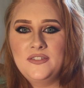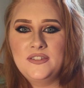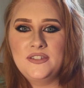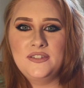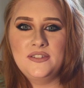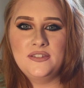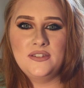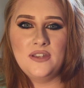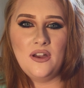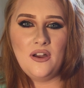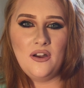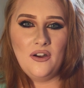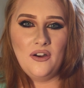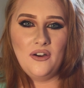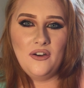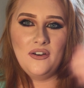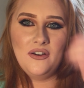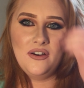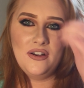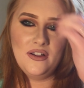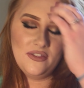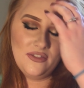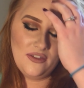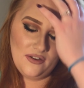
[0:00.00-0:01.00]

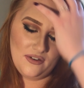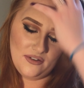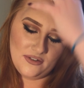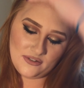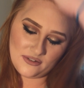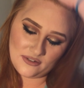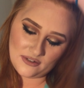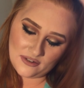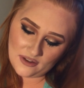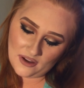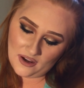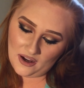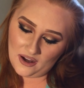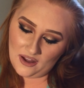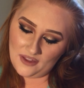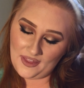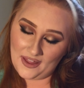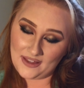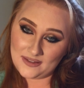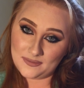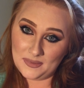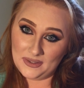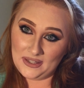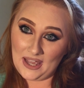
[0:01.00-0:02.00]
So those, uh,
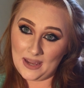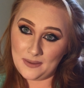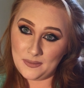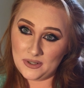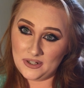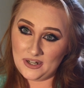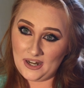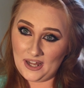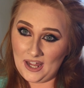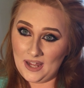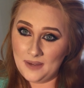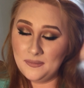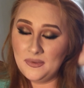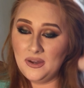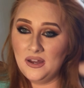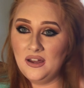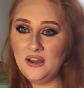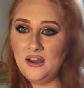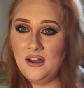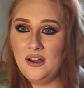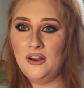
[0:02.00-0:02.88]
that's my gamer name.